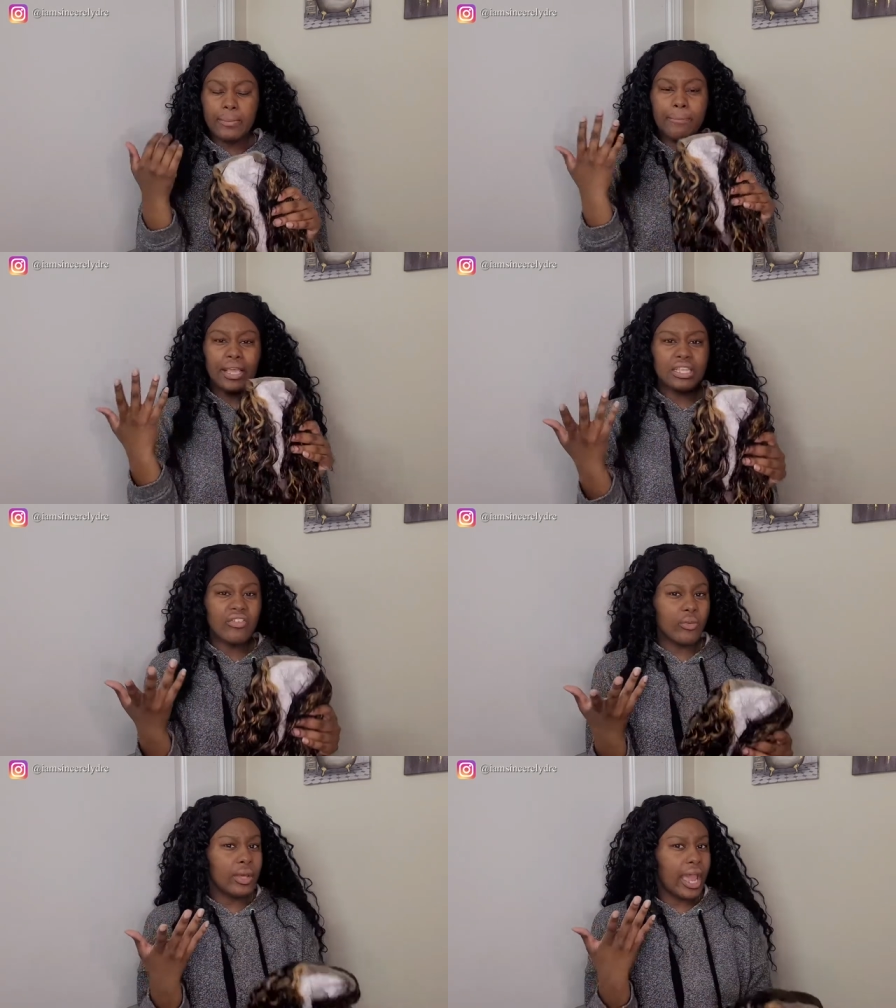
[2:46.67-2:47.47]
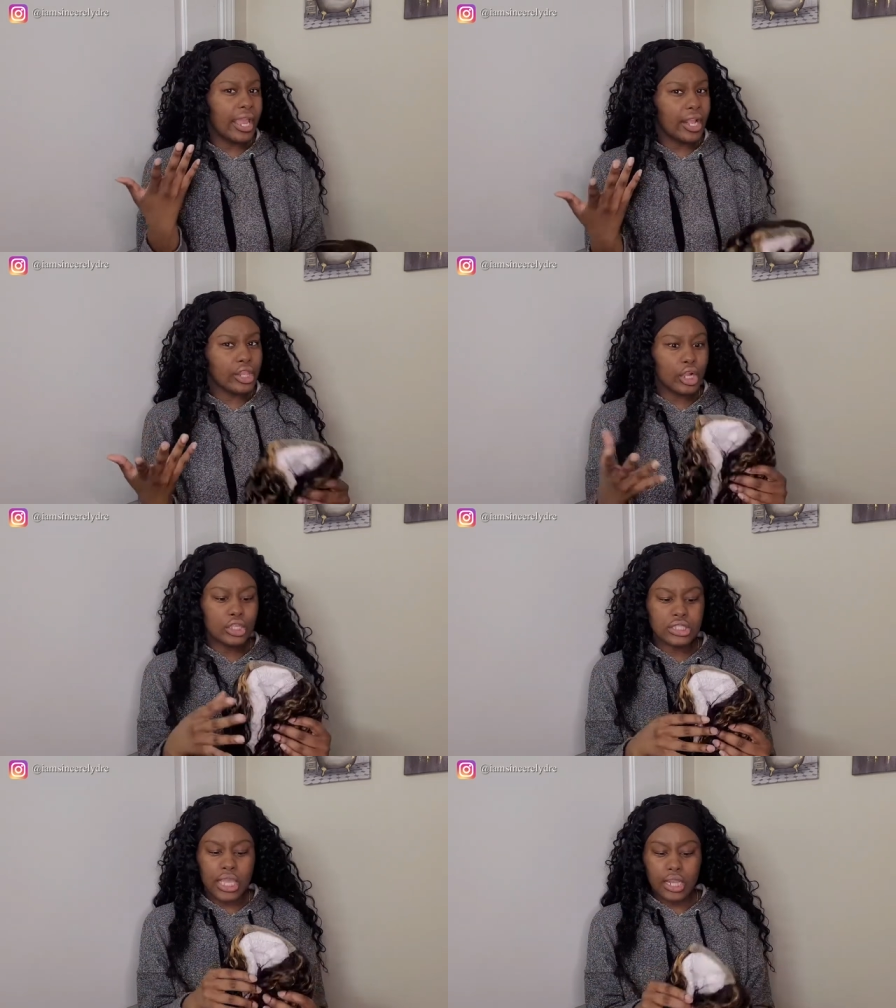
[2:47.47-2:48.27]
based off of what I hear the girls
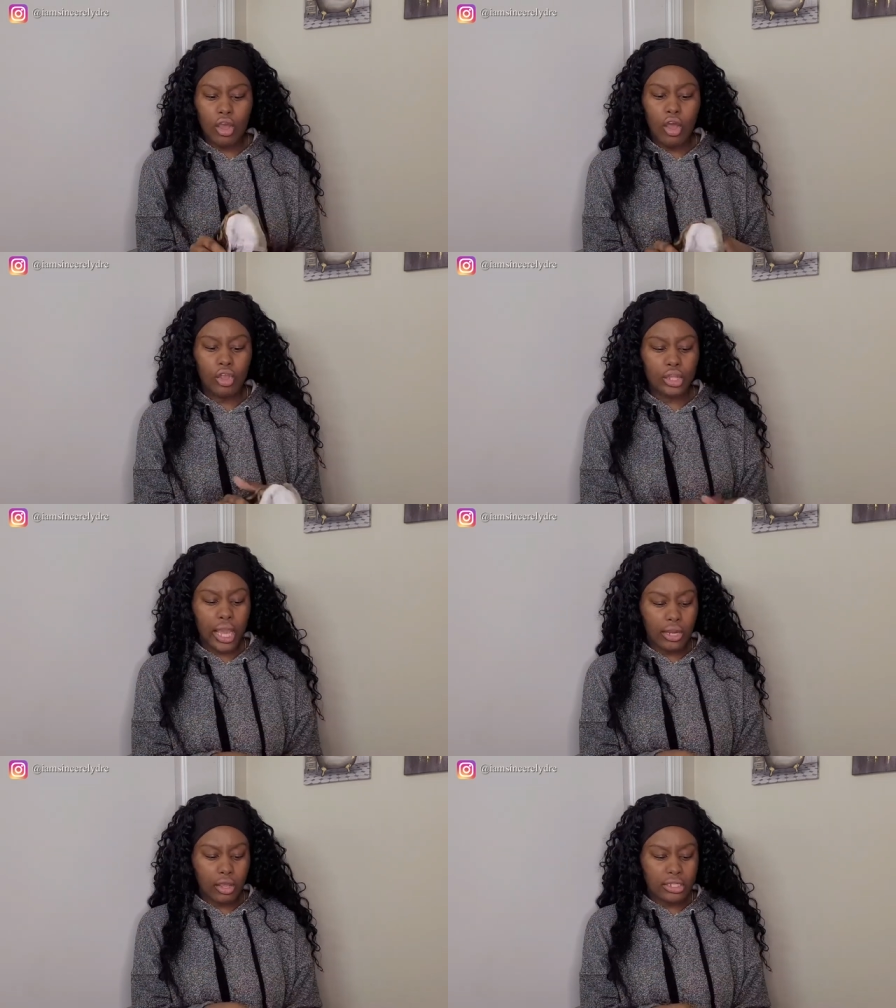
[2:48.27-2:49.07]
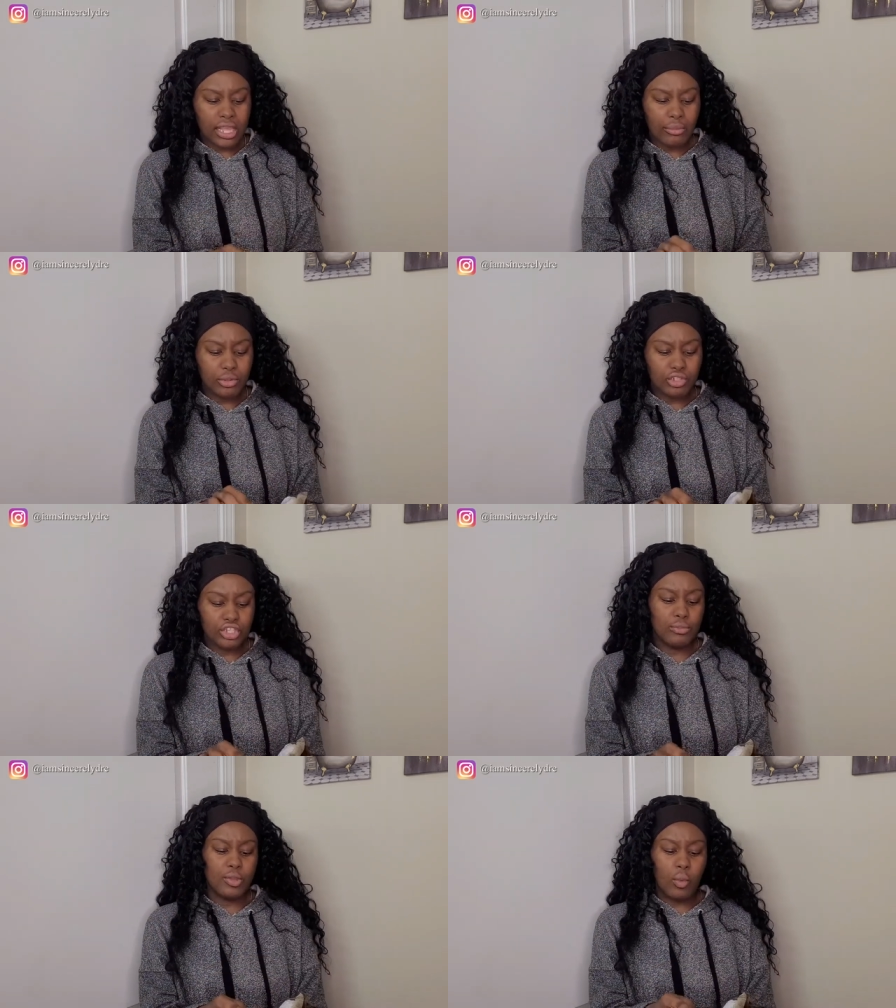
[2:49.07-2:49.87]
saying online all the time, you
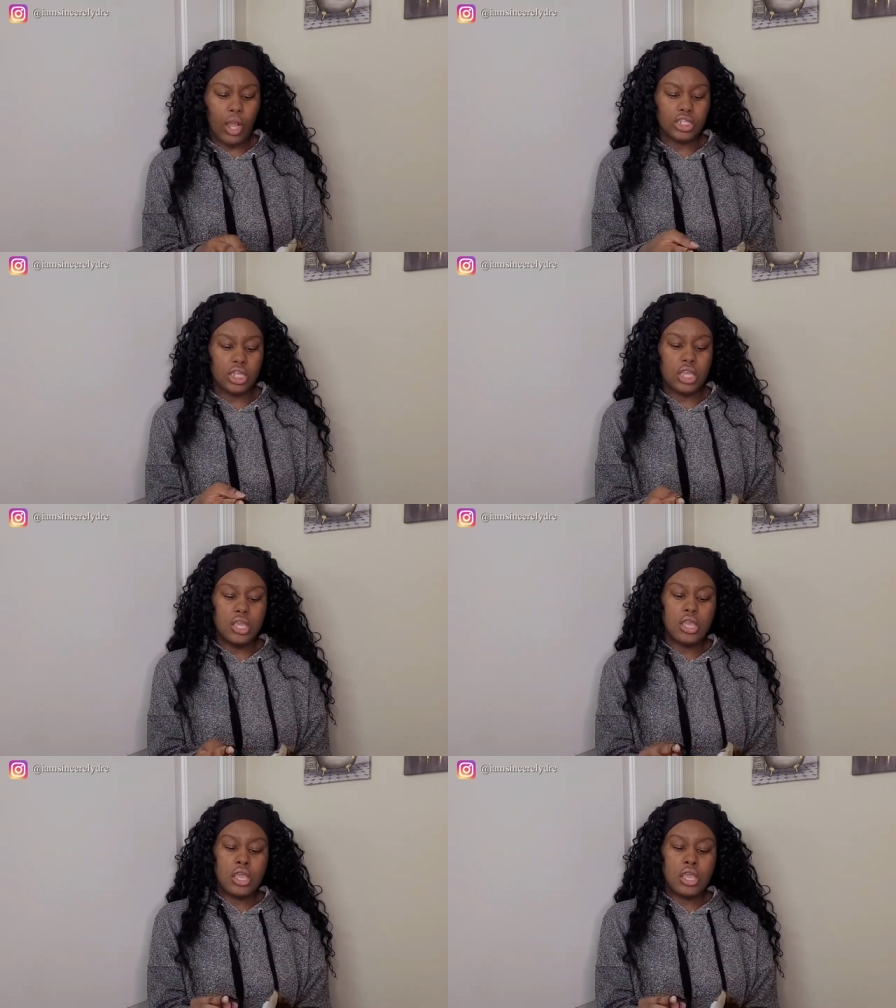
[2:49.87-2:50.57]
should be washing it.